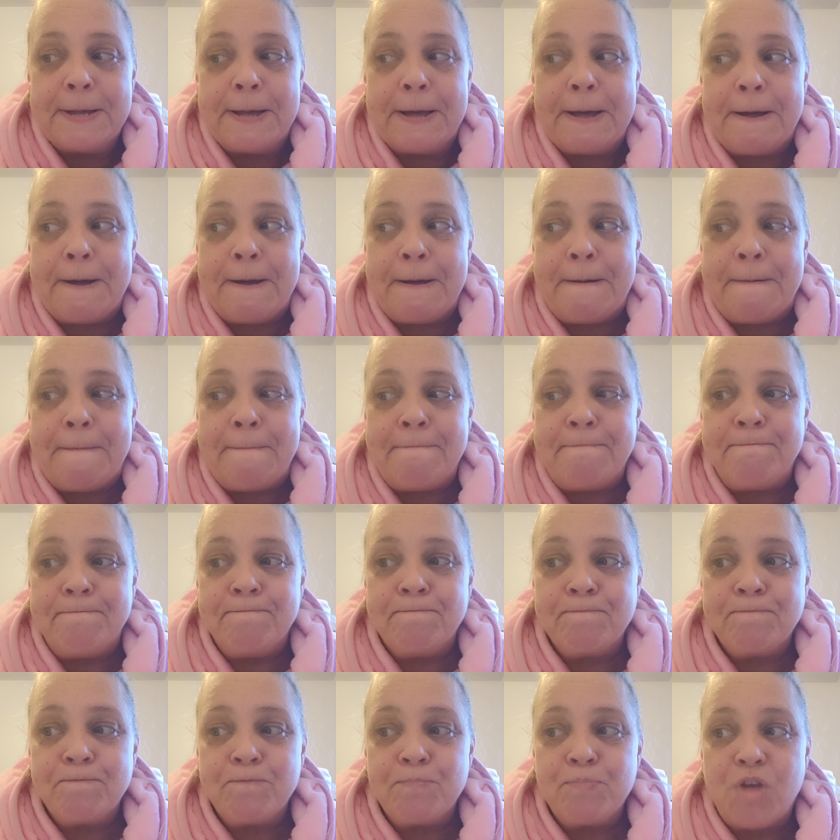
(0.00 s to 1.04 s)

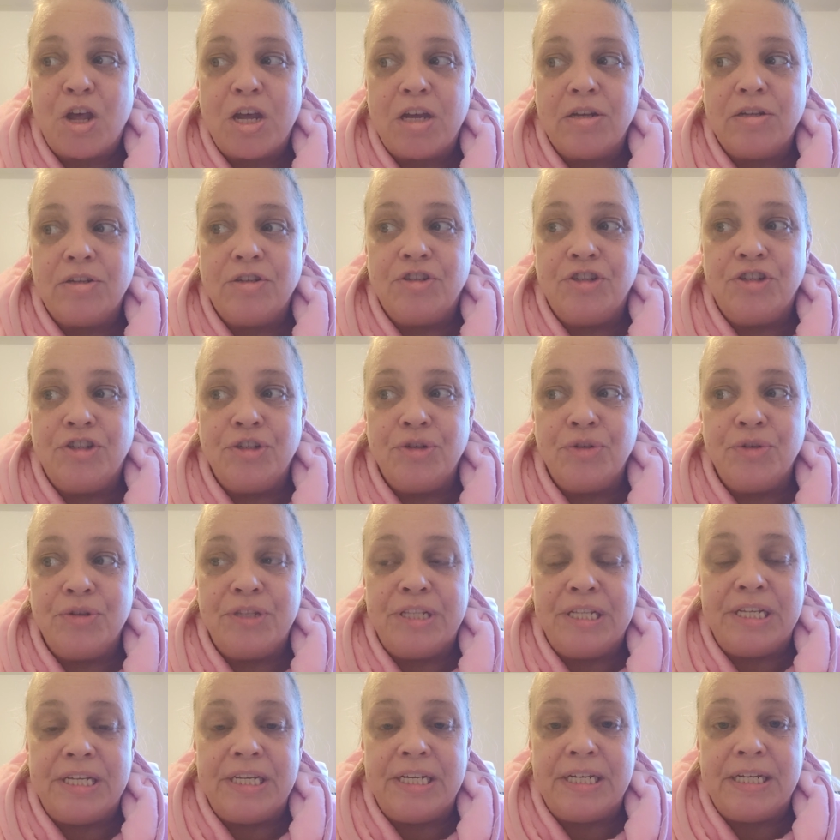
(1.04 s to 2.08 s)
to
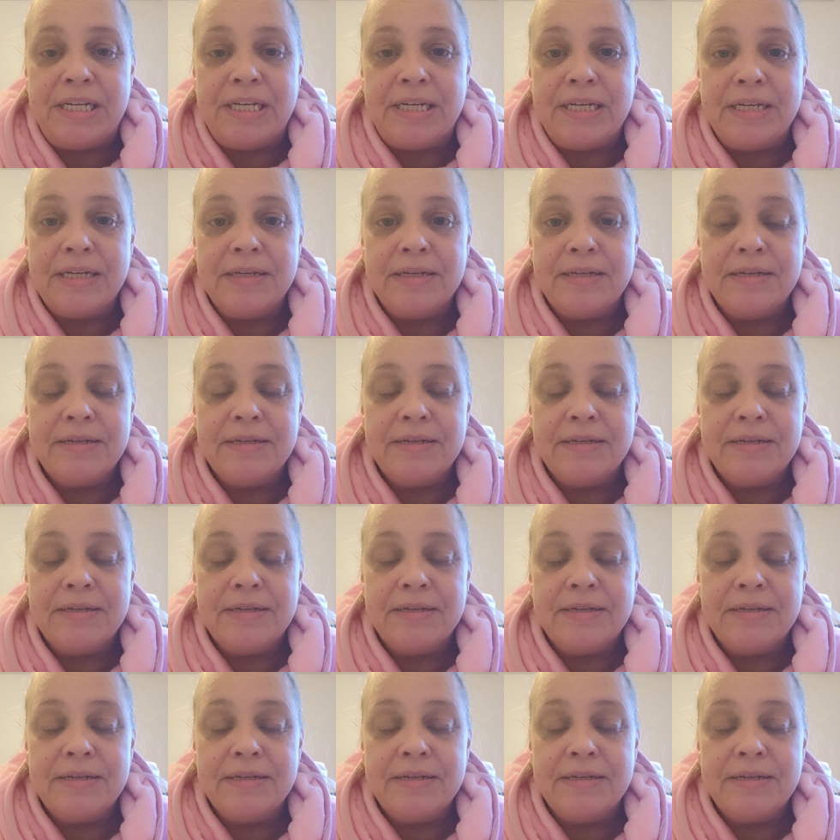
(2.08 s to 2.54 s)
the